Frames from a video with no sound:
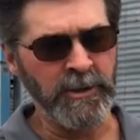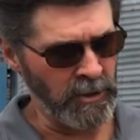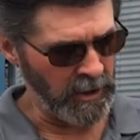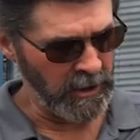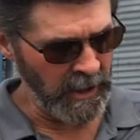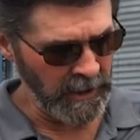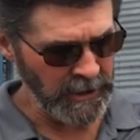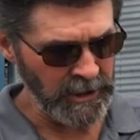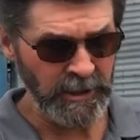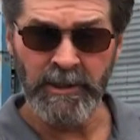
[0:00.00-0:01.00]
So the thing
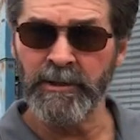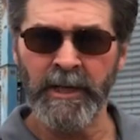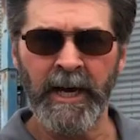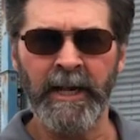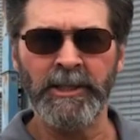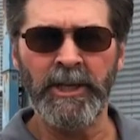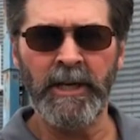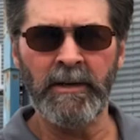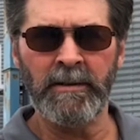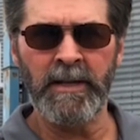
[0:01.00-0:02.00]
that you can do to kind of
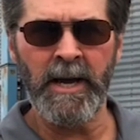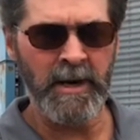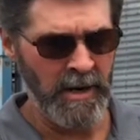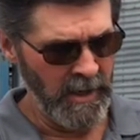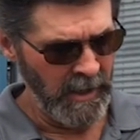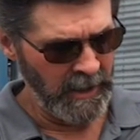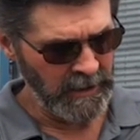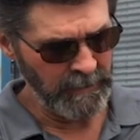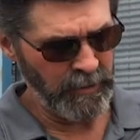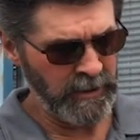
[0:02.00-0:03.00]
cheat on that
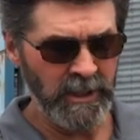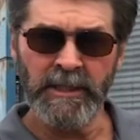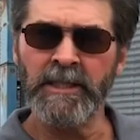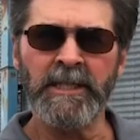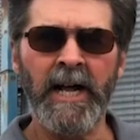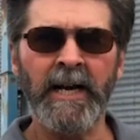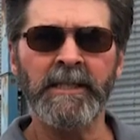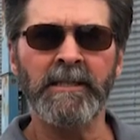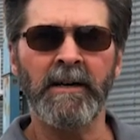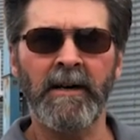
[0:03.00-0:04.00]
is you put just a
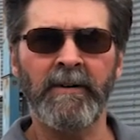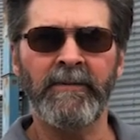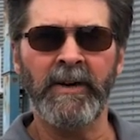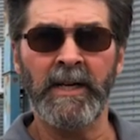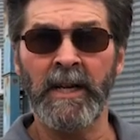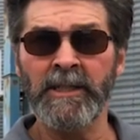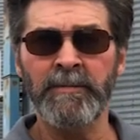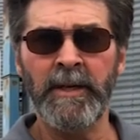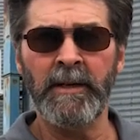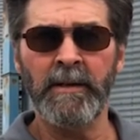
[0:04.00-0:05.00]
slice of lunch
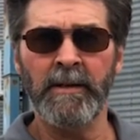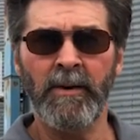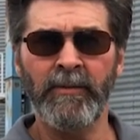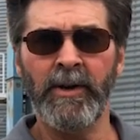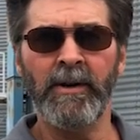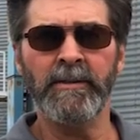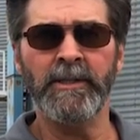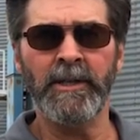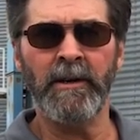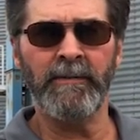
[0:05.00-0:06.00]
meat over here on
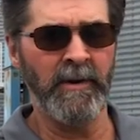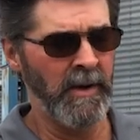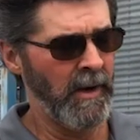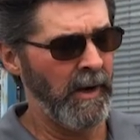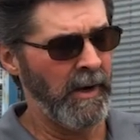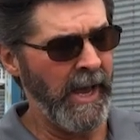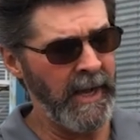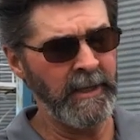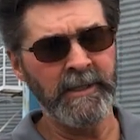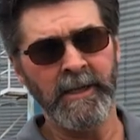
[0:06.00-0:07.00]
the shelf,
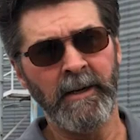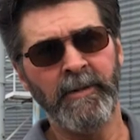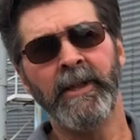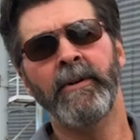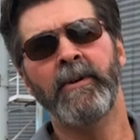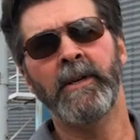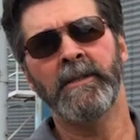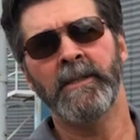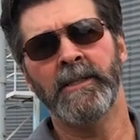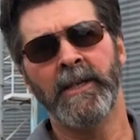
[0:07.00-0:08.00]
hang this up and then
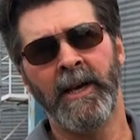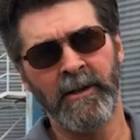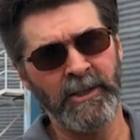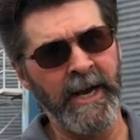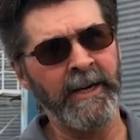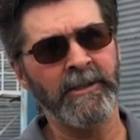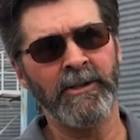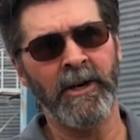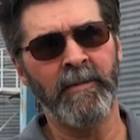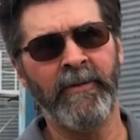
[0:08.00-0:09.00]
run, because the yellow jackets
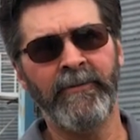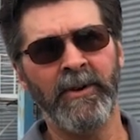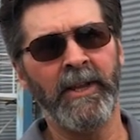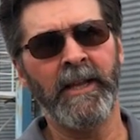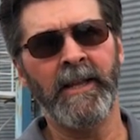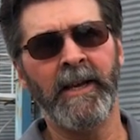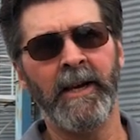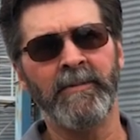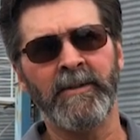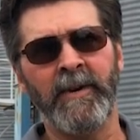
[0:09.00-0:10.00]
will come and fill that thing
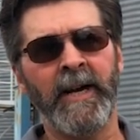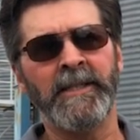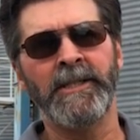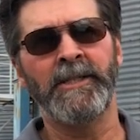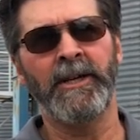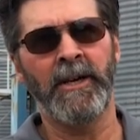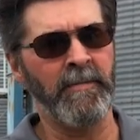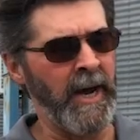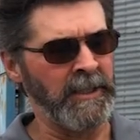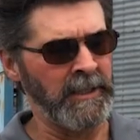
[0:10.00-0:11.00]
up as fast as you can
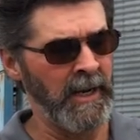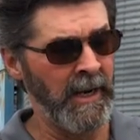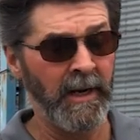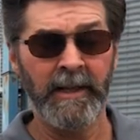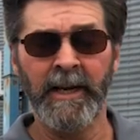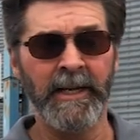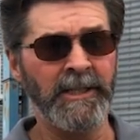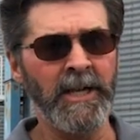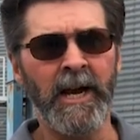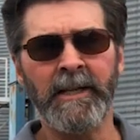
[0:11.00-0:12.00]
imagine. They get
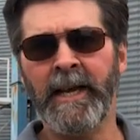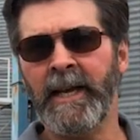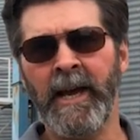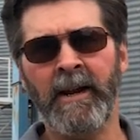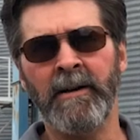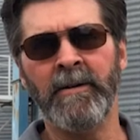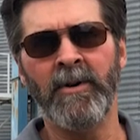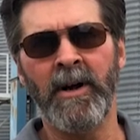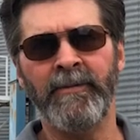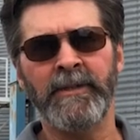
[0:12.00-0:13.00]
stuck, they cannot come
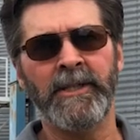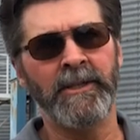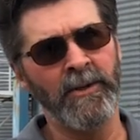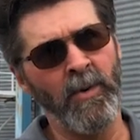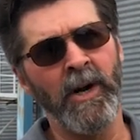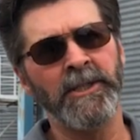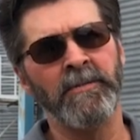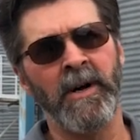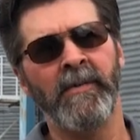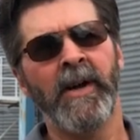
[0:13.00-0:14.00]
off until you wash
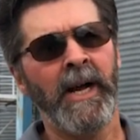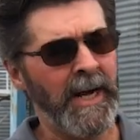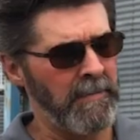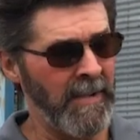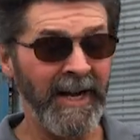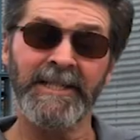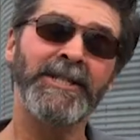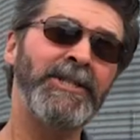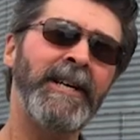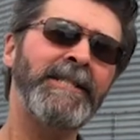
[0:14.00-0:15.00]
them off. My
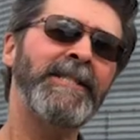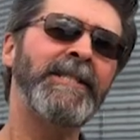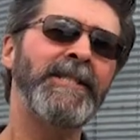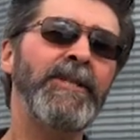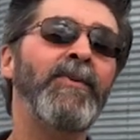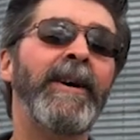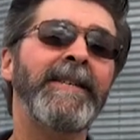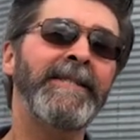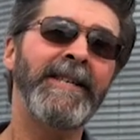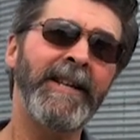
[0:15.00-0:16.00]
suggestion is you
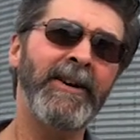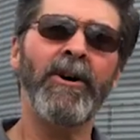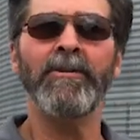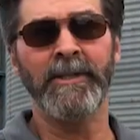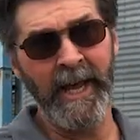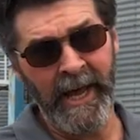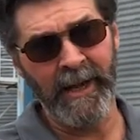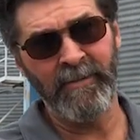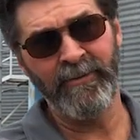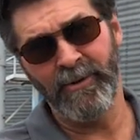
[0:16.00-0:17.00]
wait until they're all
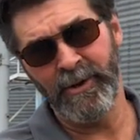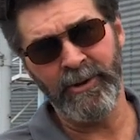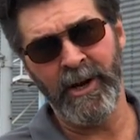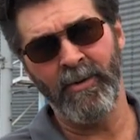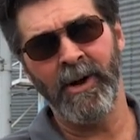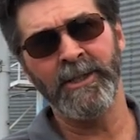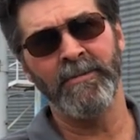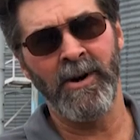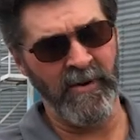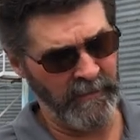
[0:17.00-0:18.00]
dead before you try to wash
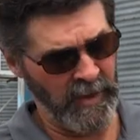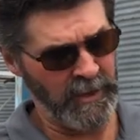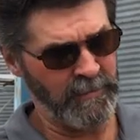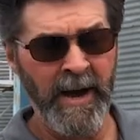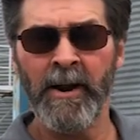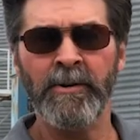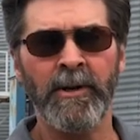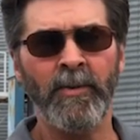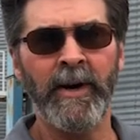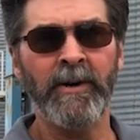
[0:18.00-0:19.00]
them off, because madder
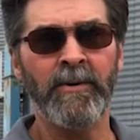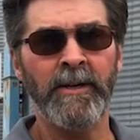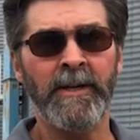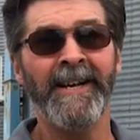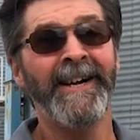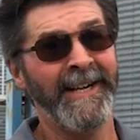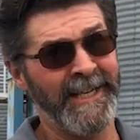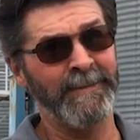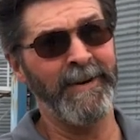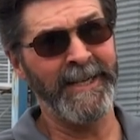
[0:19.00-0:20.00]
than a wet hornet
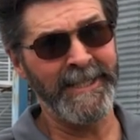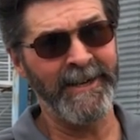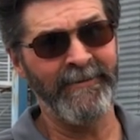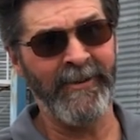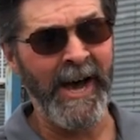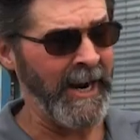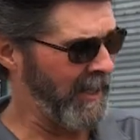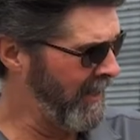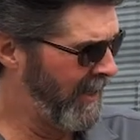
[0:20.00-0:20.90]
is based in fact.